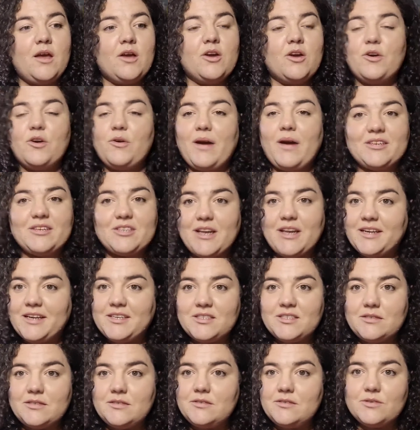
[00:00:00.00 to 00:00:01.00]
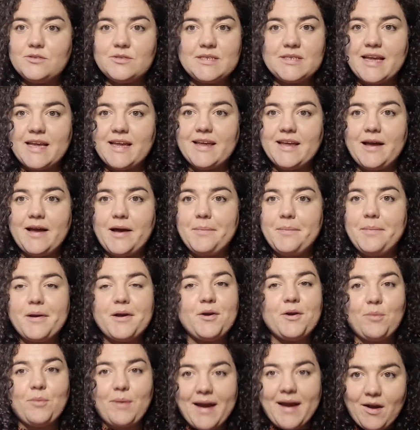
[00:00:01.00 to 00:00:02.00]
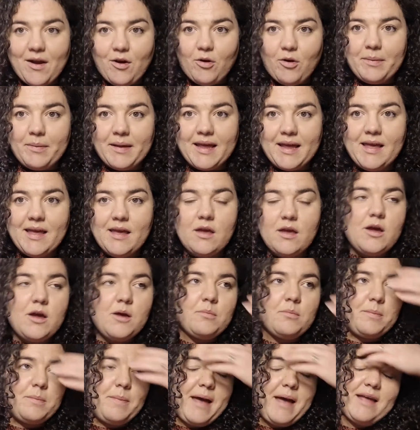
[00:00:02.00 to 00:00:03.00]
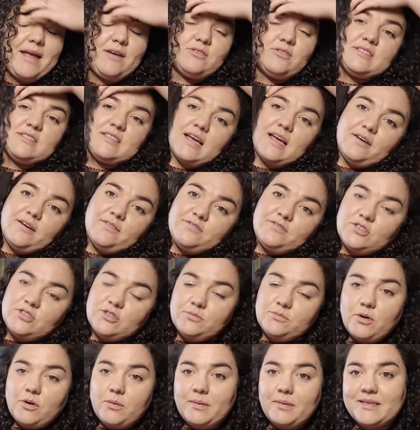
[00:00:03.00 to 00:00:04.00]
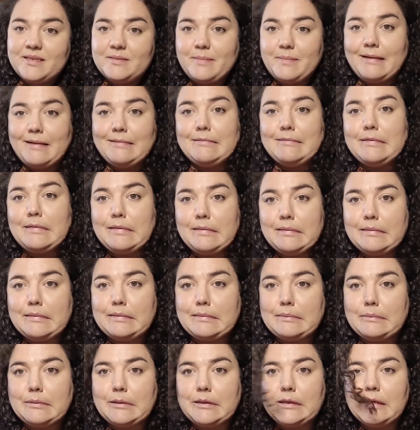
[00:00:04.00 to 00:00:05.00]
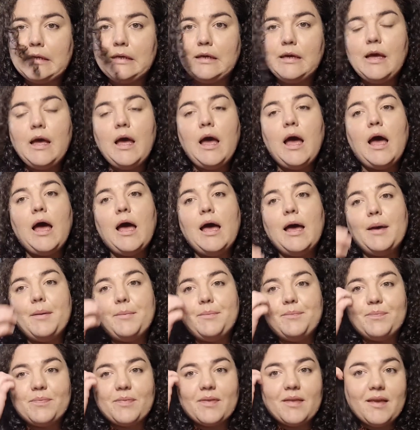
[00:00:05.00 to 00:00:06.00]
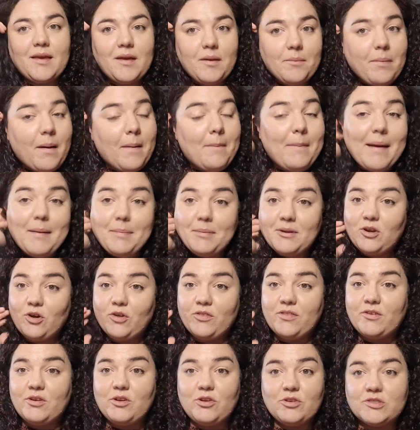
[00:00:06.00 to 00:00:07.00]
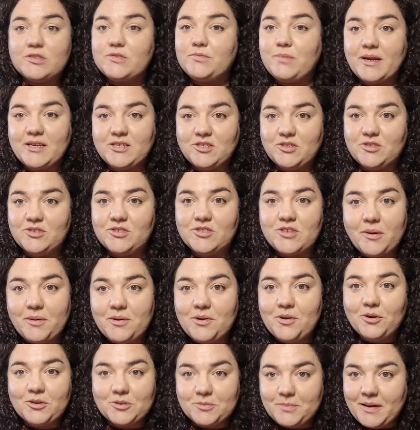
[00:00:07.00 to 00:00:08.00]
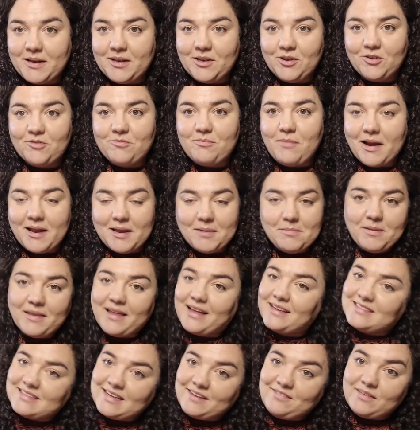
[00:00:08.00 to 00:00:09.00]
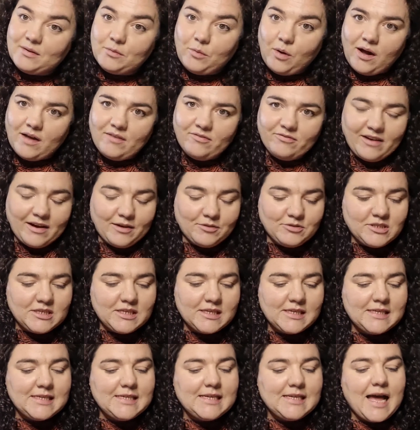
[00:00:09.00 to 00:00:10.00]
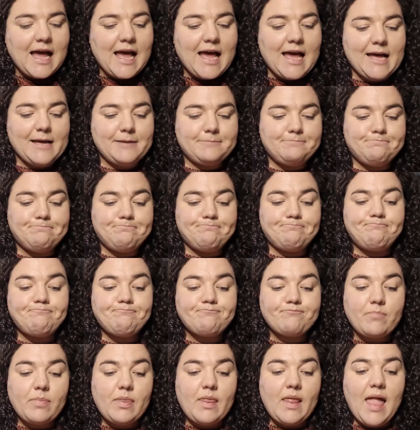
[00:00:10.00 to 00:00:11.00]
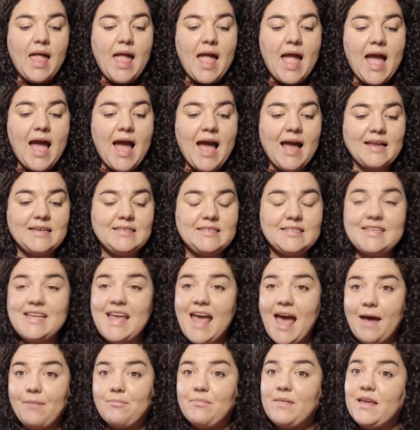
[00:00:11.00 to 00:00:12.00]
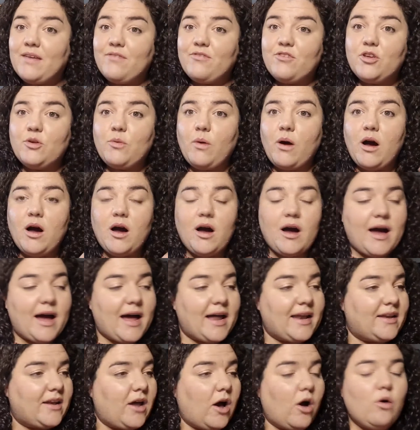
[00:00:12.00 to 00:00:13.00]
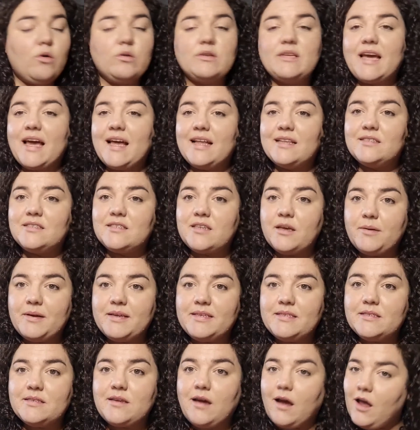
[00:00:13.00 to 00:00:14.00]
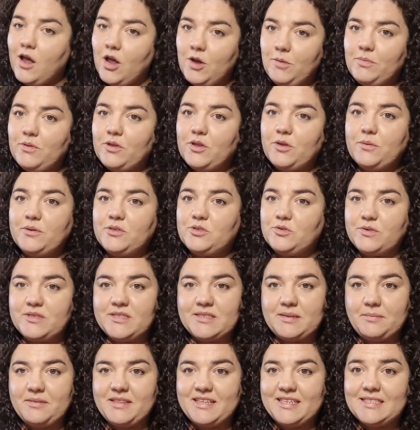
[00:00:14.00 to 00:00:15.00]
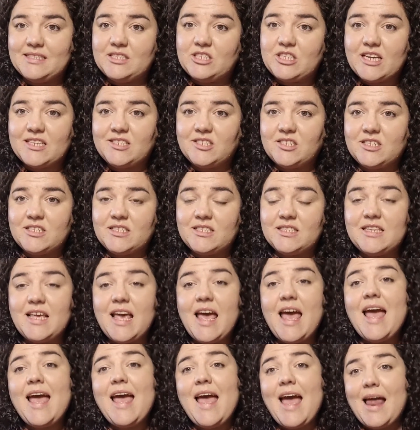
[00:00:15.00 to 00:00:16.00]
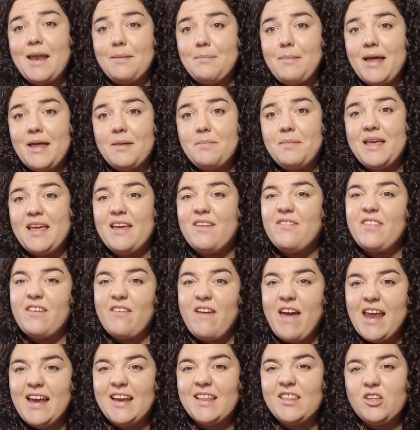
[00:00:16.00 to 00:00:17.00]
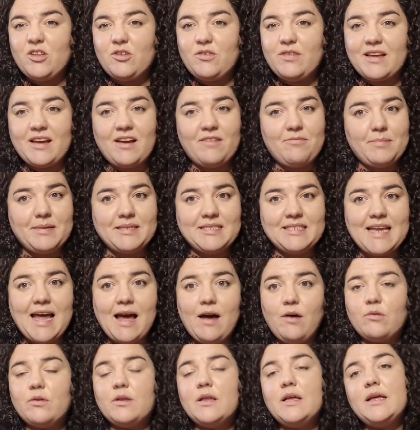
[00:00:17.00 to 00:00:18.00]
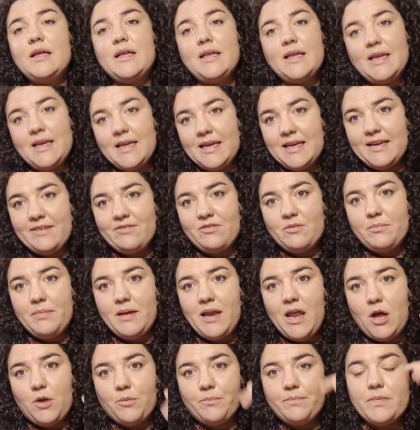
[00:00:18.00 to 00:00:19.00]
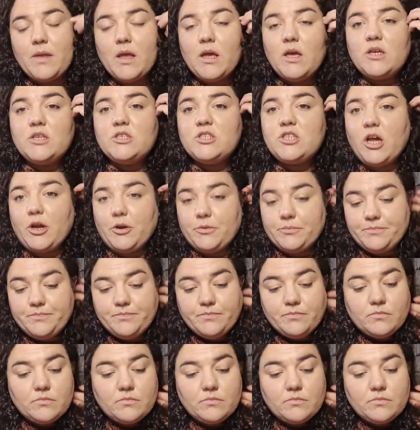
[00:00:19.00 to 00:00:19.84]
Congratulations on taking a great hobby. Prepare yourself to probably spend a lot of money, but maybe not. There are lots of ways you can sew and not spend a lot of money, but that's definitely what I've found. And yeah, if you are an old hand sewist, I hope that you enjoy some of these suggestions, and maybe if there are any that you think I've missed out, leave them below. So